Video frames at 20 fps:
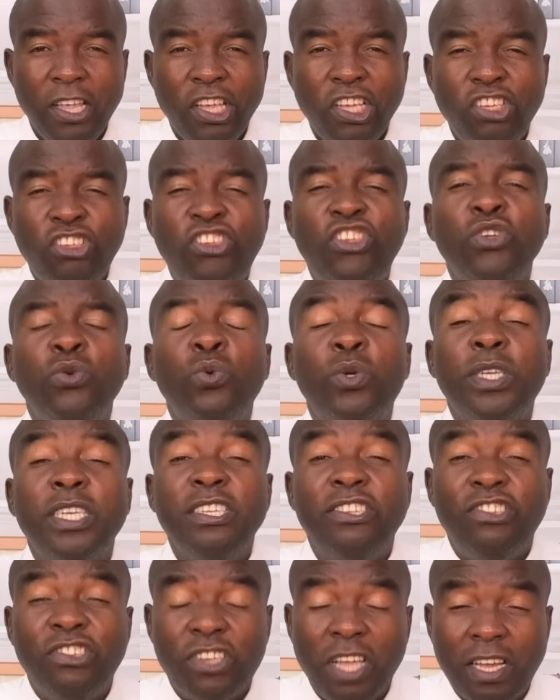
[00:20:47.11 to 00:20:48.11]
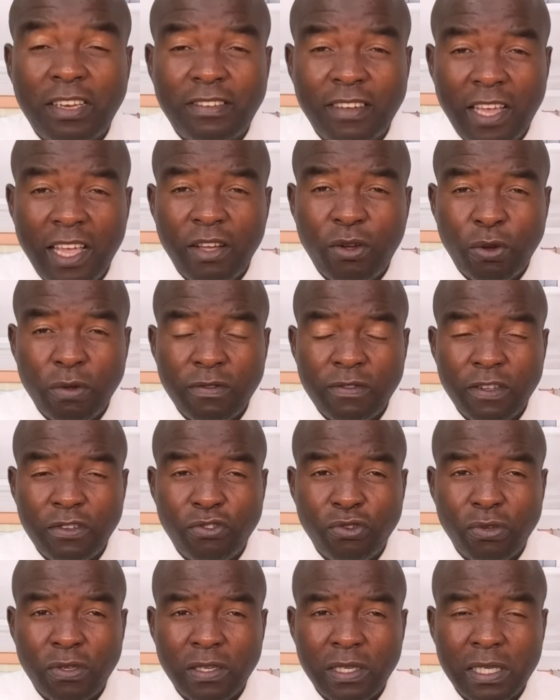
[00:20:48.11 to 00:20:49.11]
she will reject her
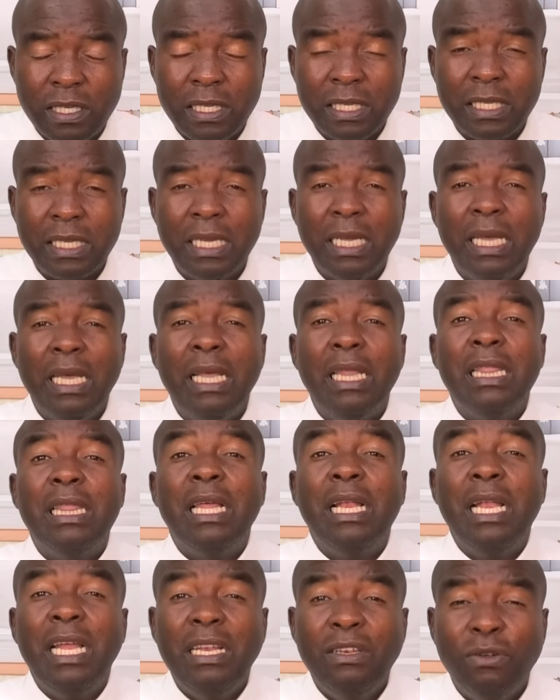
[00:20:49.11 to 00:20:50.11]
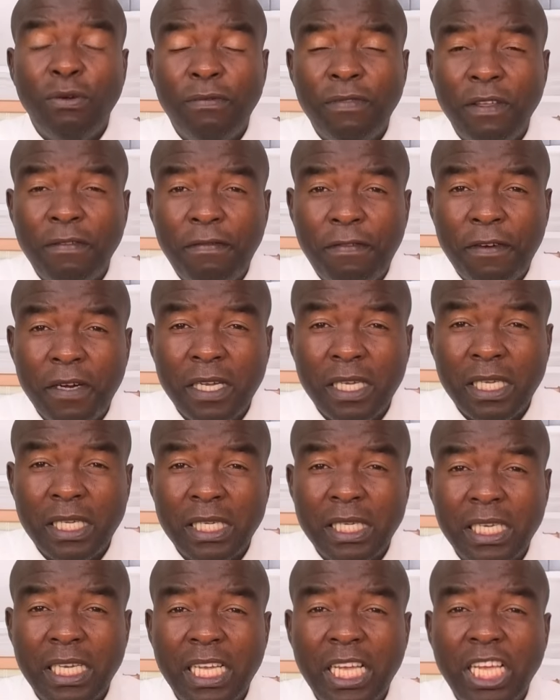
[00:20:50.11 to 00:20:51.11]
constitution. The land of the free,
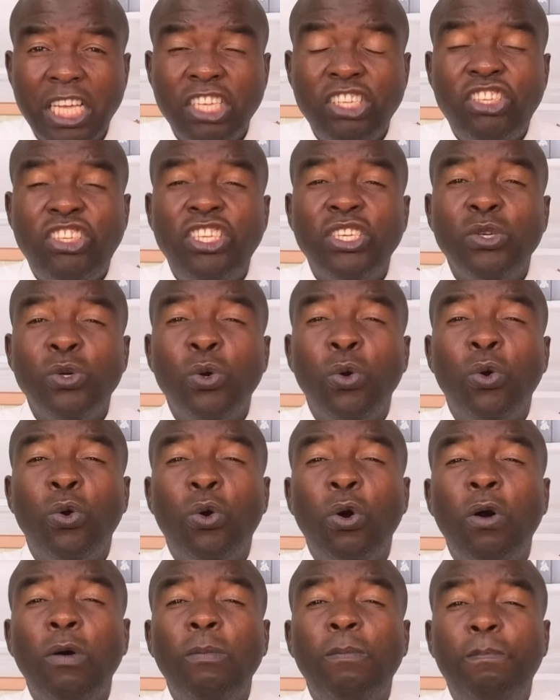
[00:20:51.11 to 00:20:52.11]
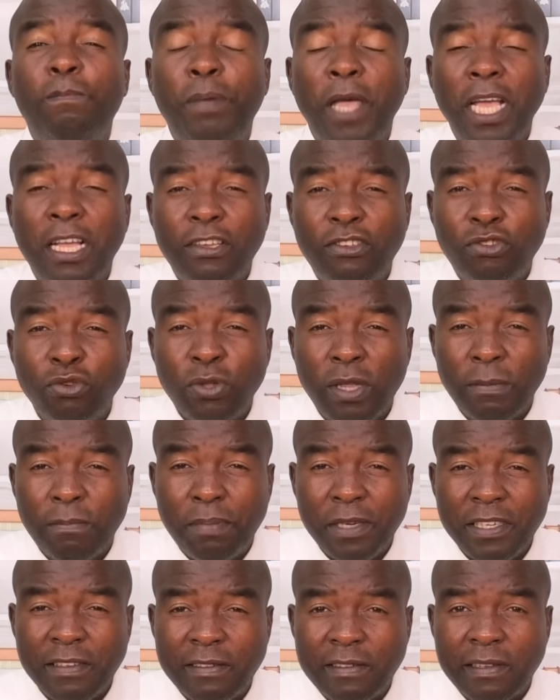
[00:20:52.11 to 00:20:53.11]
she will go back to the
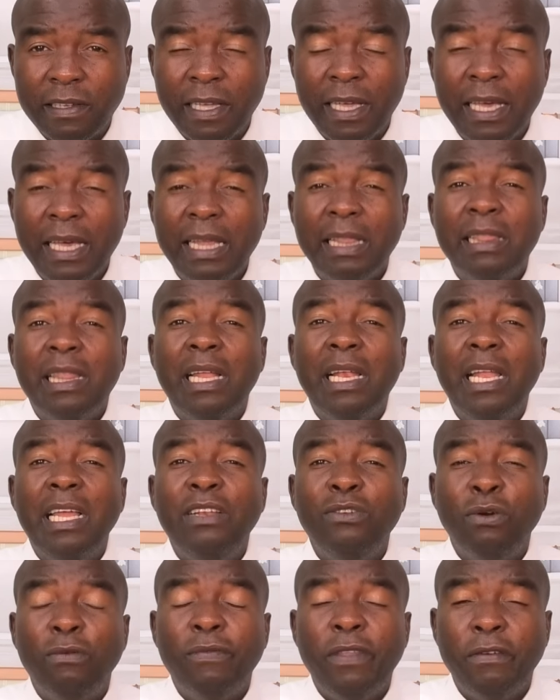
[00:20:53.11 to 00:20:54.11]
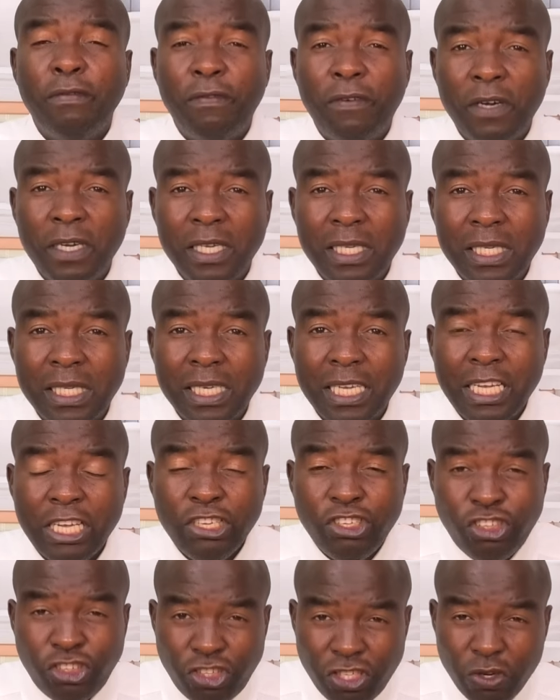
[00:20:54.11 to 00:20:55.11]
beast. The land of the free,
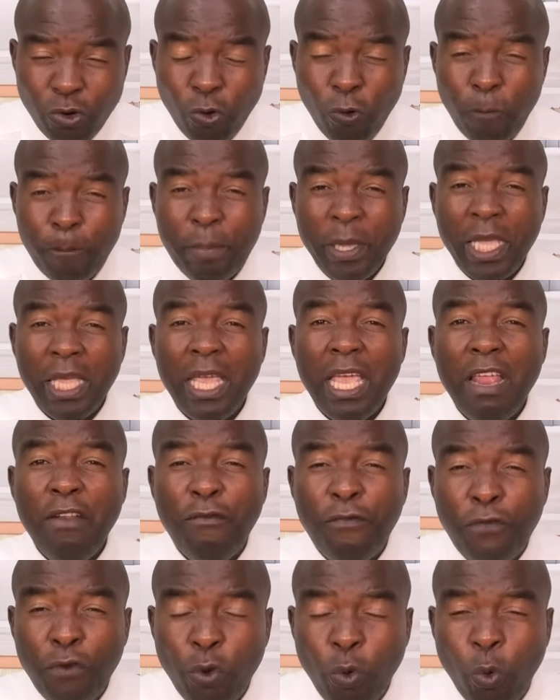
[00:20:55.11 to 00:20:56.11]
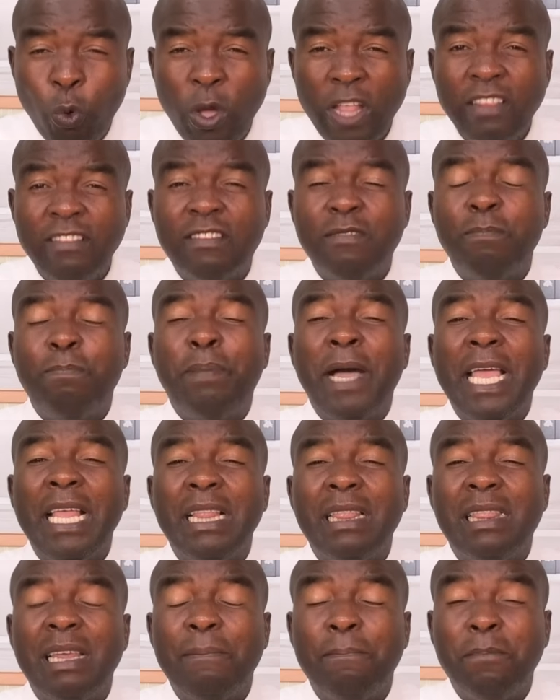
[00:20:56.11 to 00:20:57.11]
she will be influenced by
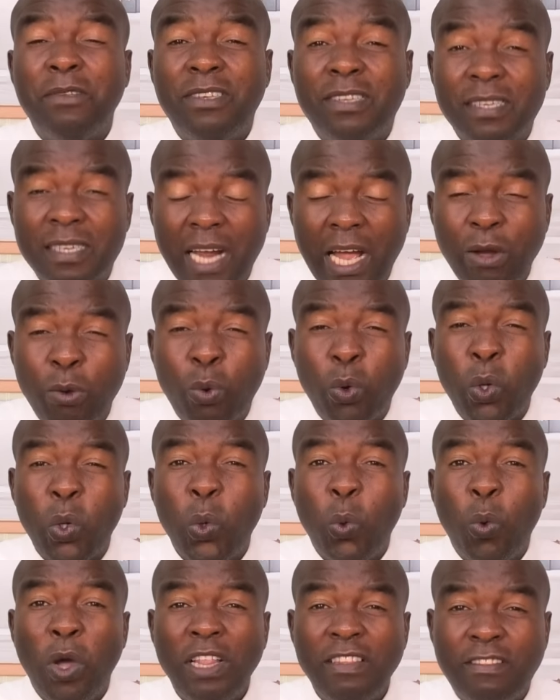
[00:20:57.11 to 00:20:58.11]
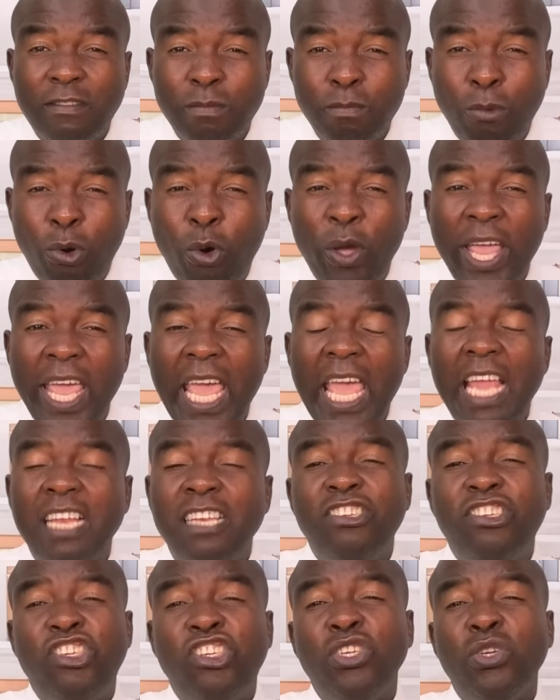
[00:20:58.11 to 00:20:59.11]
the dragon once more,
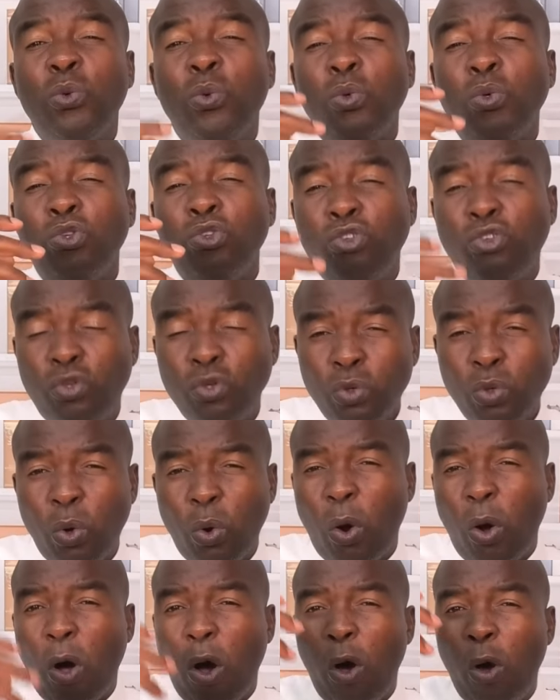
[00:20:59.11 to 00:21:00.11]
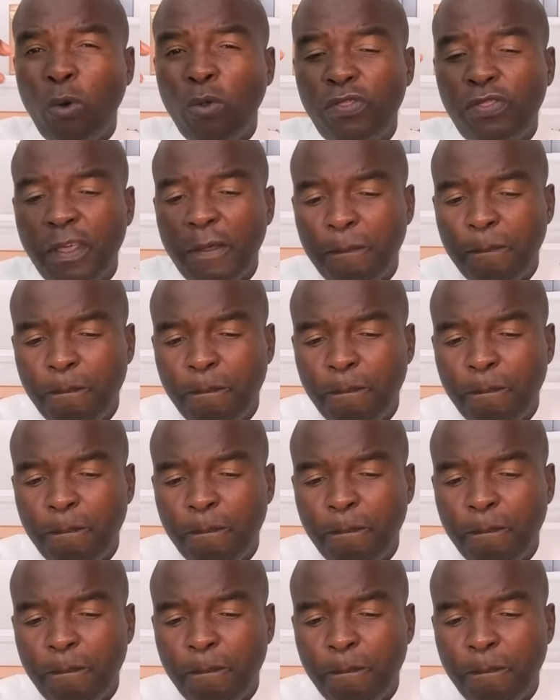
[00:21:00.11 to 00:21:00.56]
and she will do all the